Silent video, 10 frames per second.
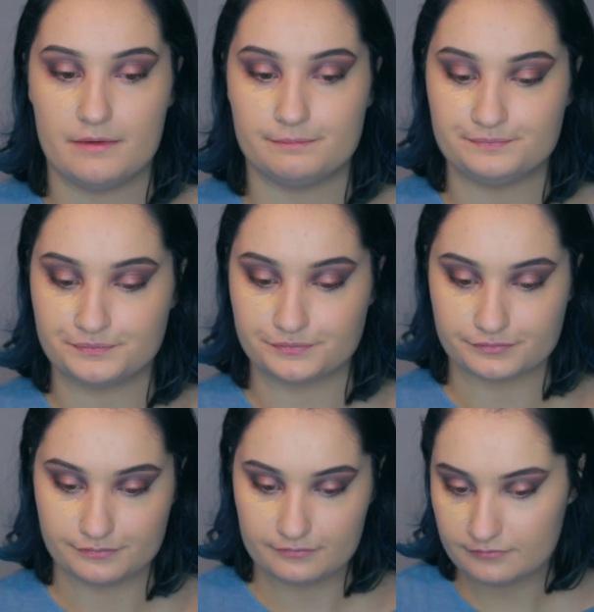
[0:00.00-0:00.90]
makeup,
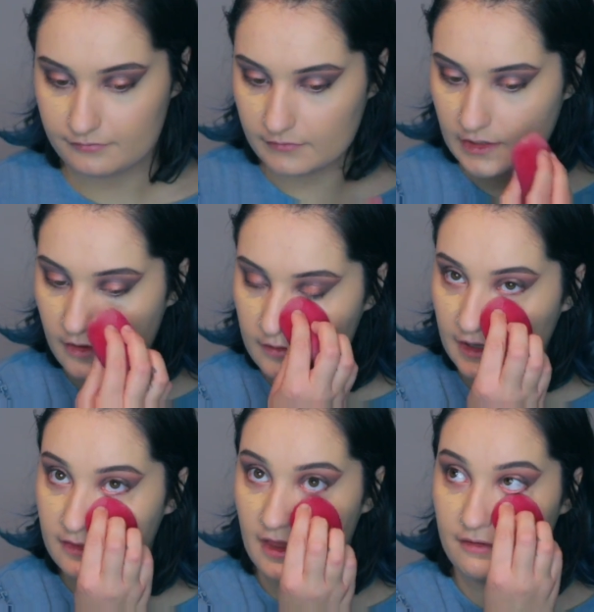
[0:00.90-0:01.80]

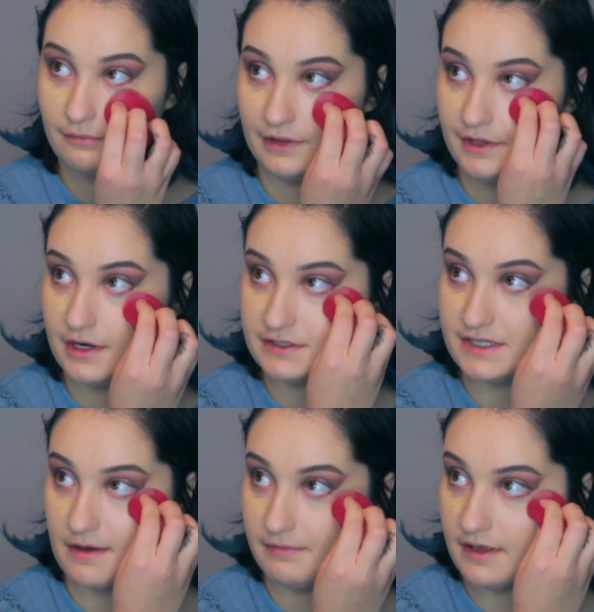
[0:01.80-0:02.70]
like, they really
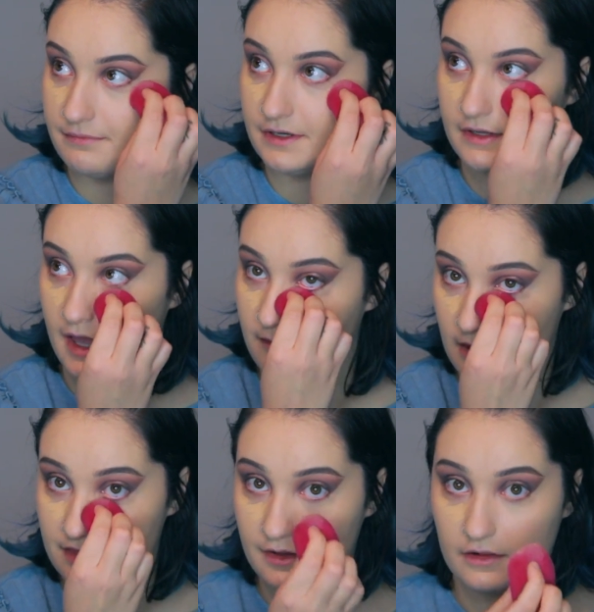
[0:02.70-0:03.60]
are stepping up their
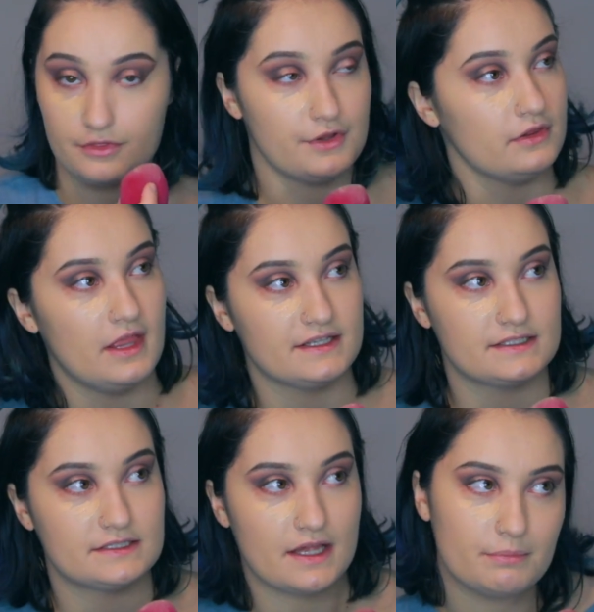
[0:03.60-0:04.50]
game, and they're
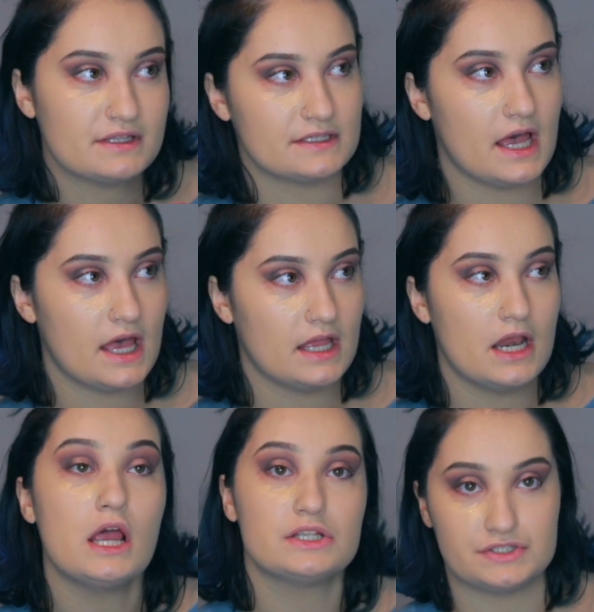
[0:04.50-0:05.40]
like, step
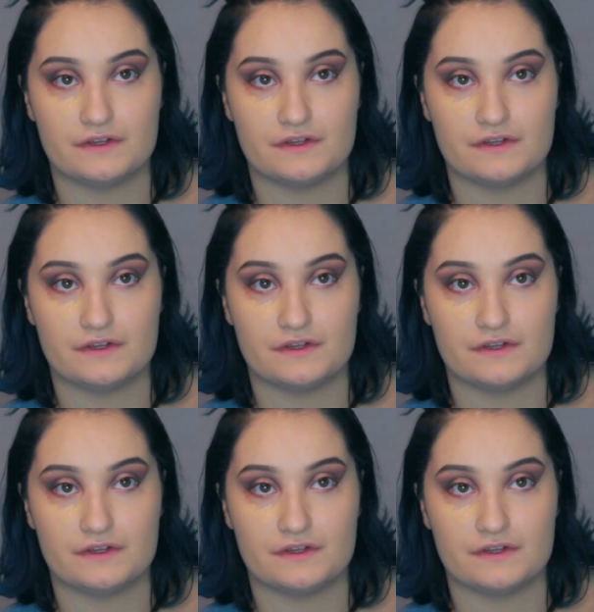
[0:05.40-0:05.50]
aside,